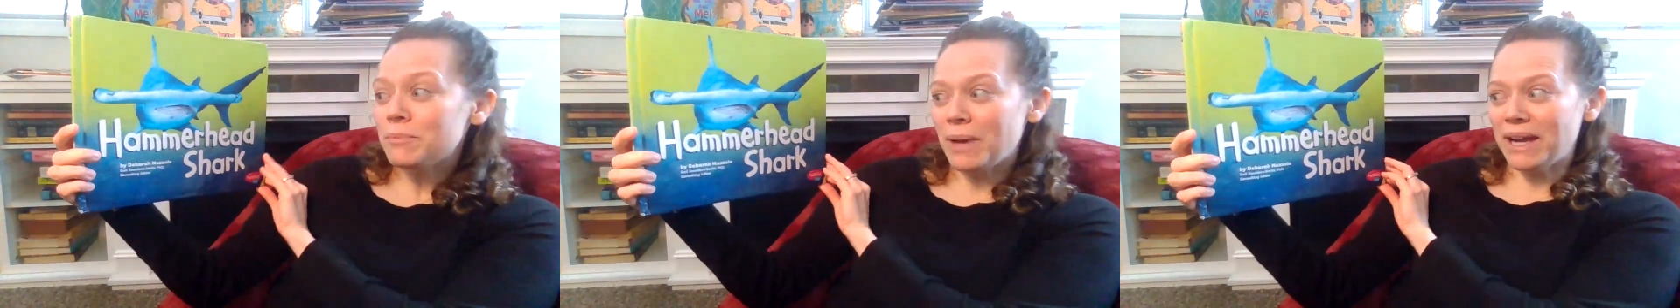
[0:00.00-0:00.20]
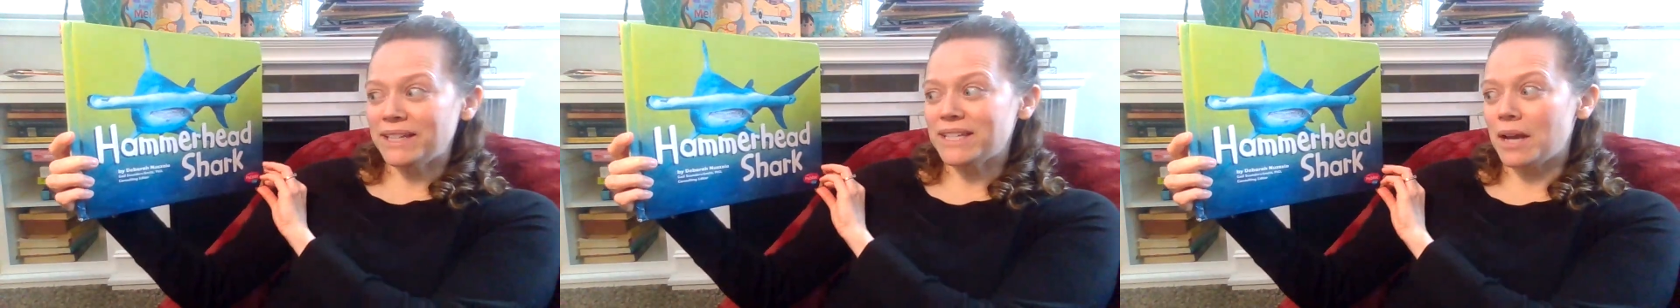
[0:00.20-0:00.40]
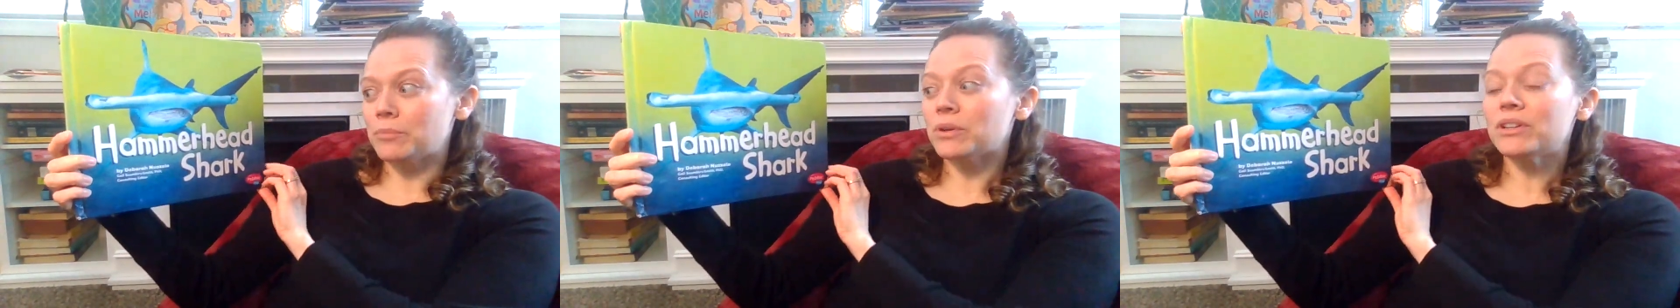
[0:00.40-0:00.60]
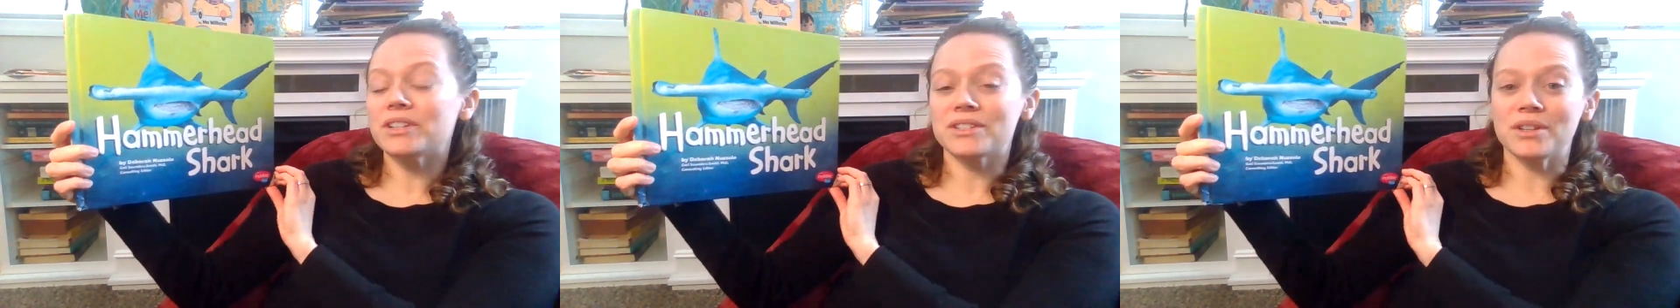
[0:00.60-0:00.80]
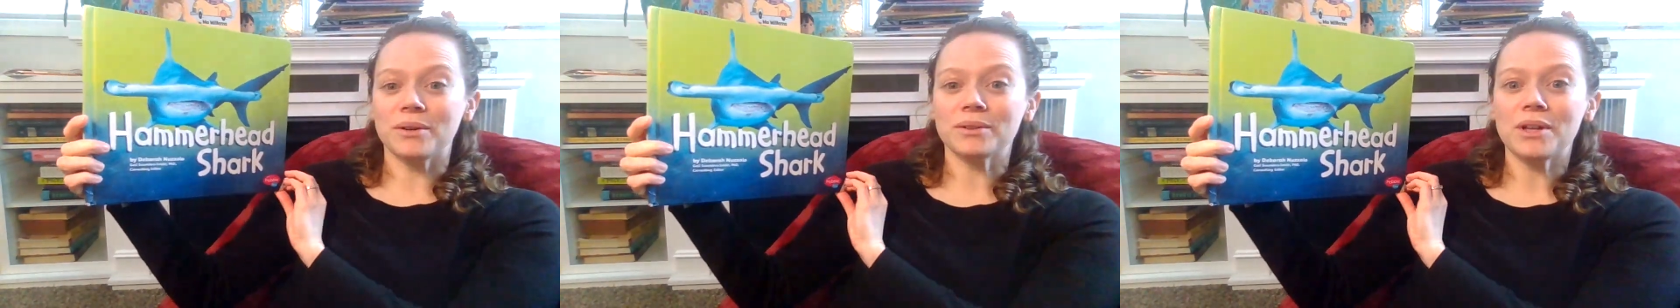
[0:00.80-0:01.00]
by Deborah
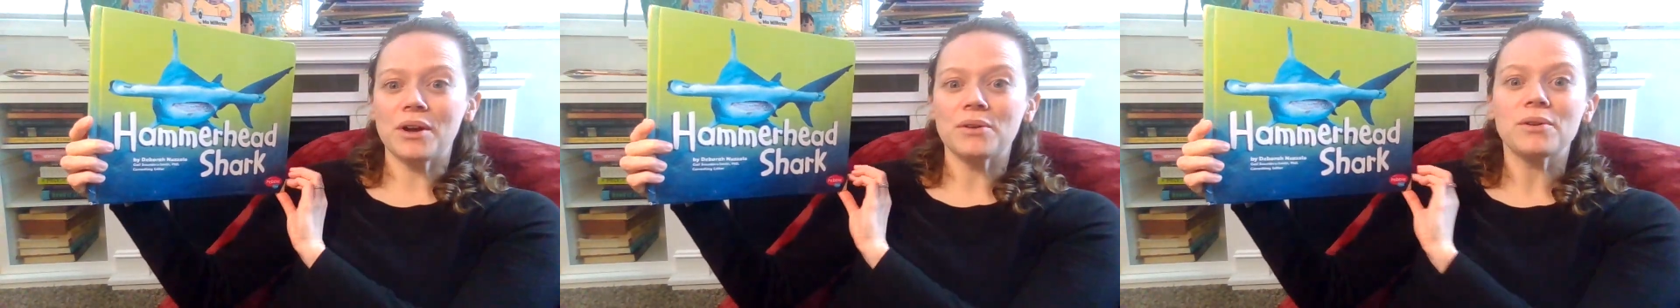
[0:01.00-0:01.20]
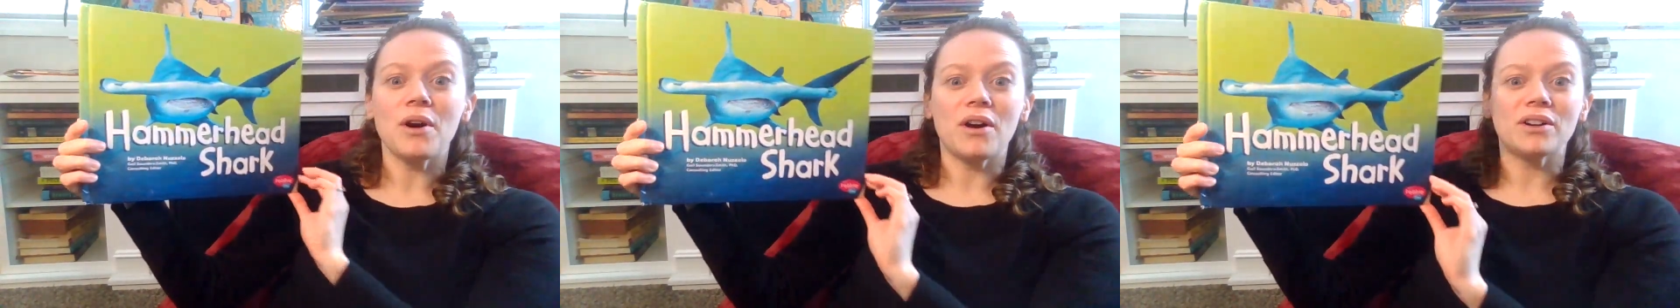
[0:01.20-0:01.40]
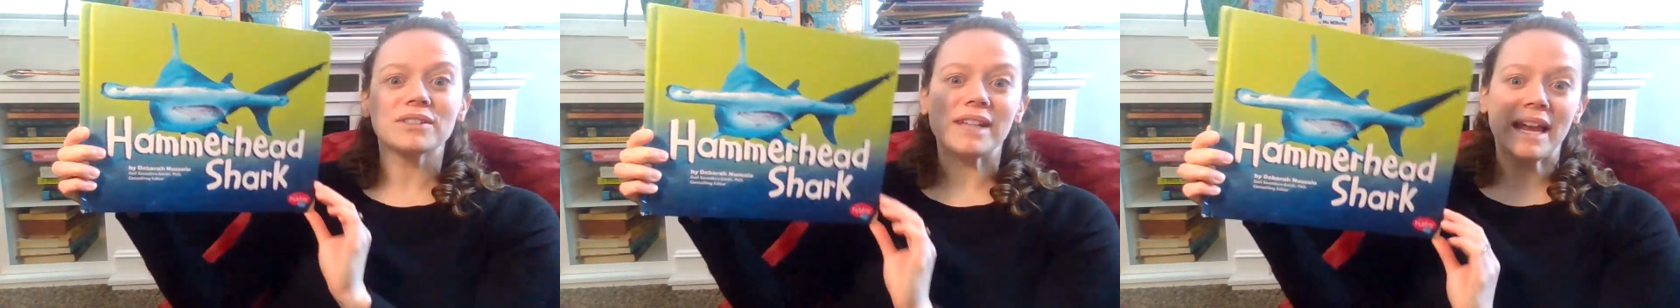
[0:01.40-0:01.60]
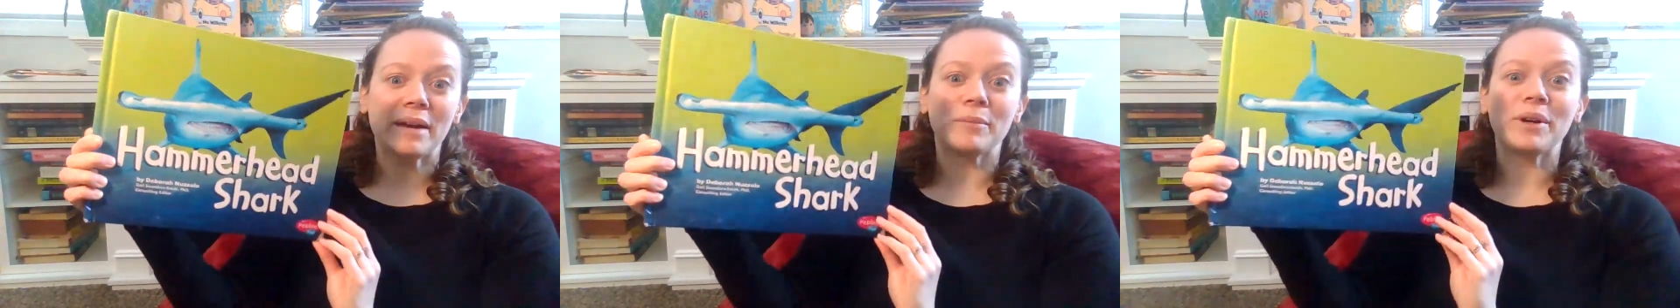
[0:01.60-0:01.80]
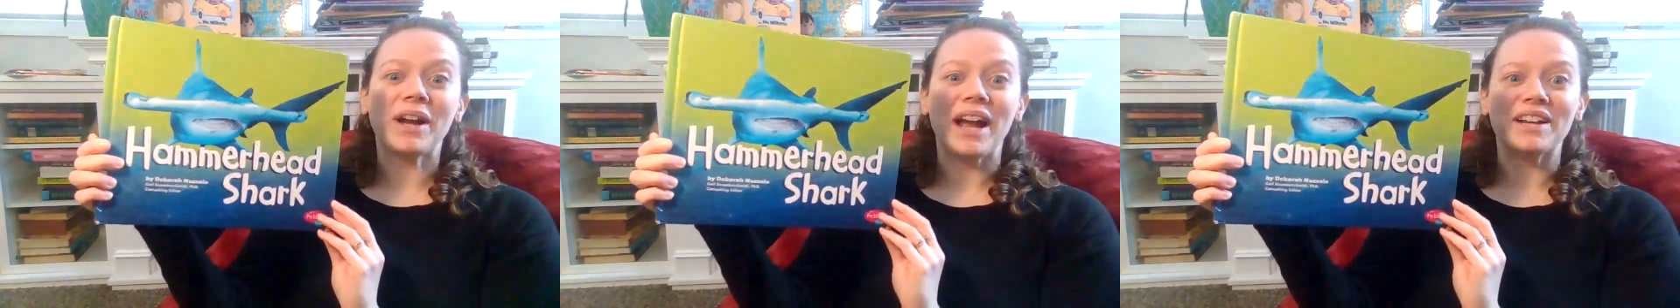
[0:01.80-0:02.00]
Nuzzolo called
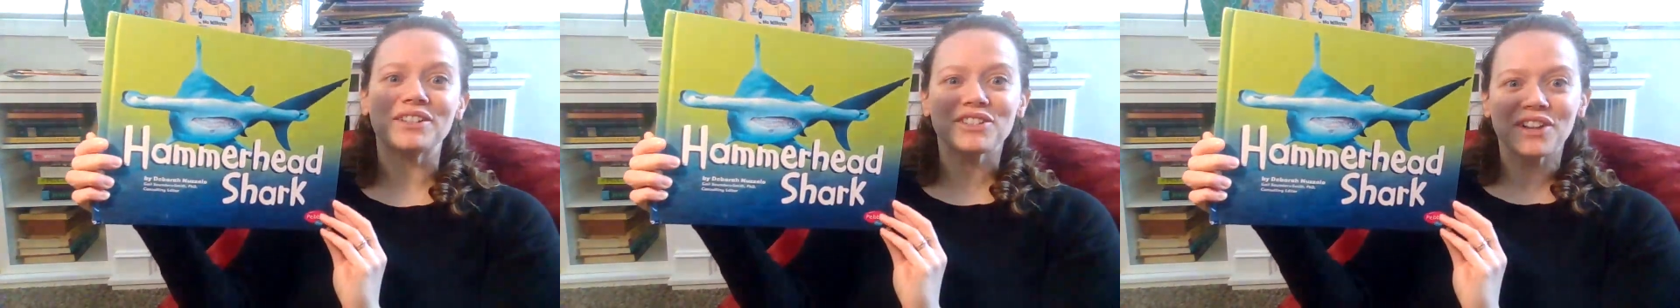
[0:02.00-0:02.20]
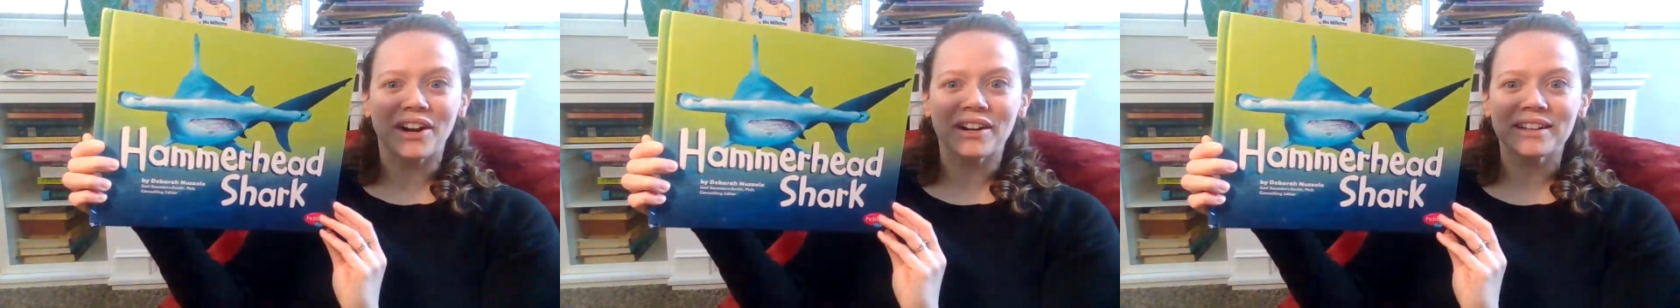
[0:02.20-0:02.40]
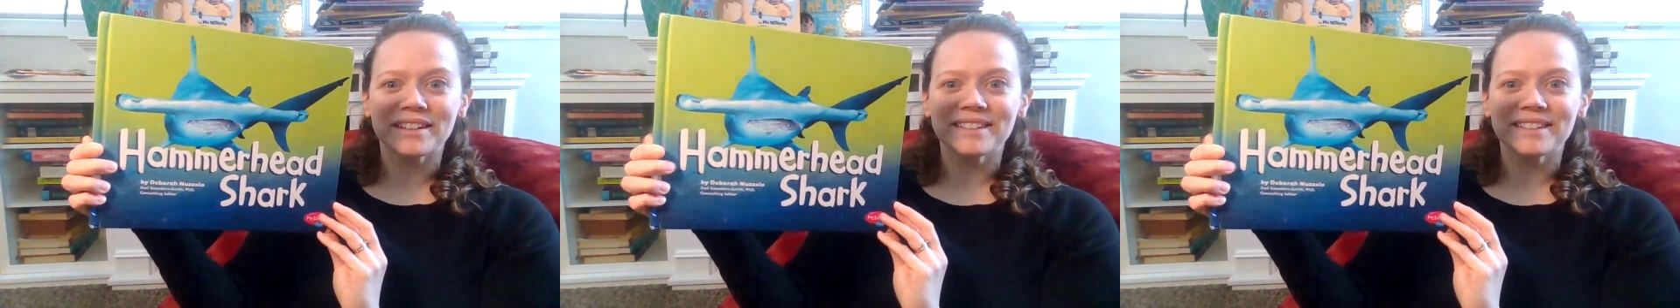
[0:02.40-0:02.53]
Hammerhead Shark.